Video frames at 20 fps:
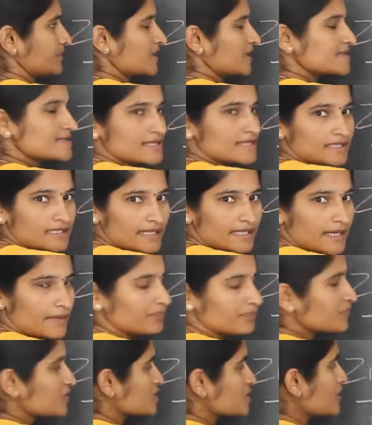Is it
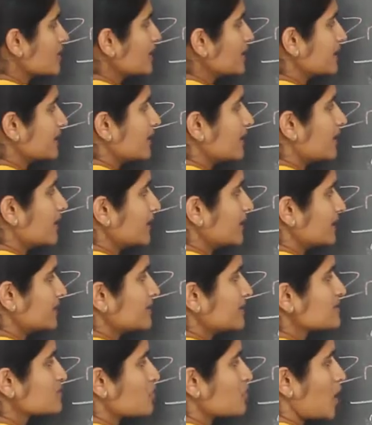clear? So here in
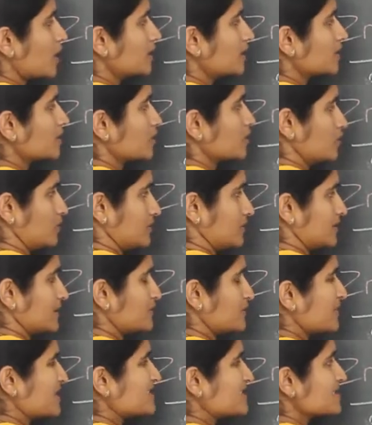this molecule,
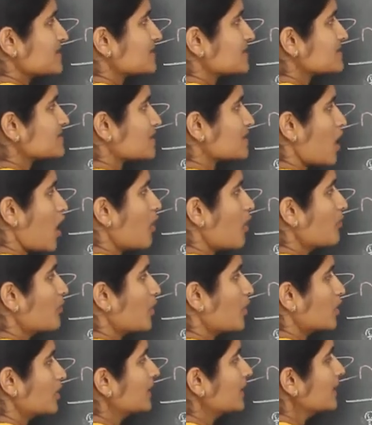that means in this
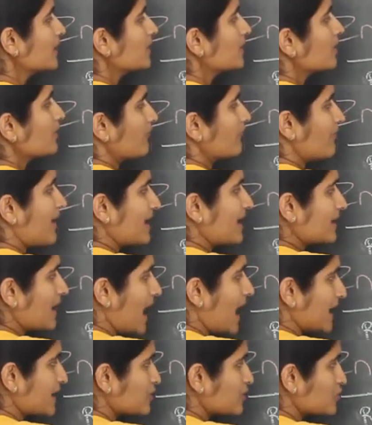compound, 1
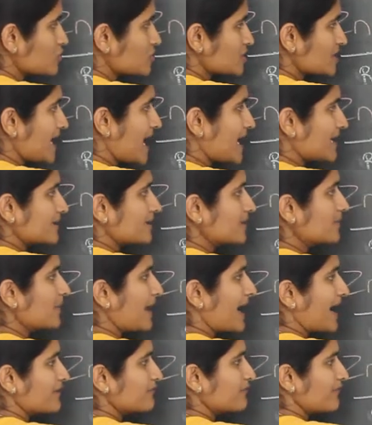hydrogen atom
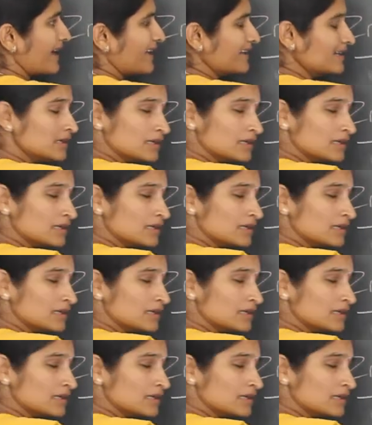and 1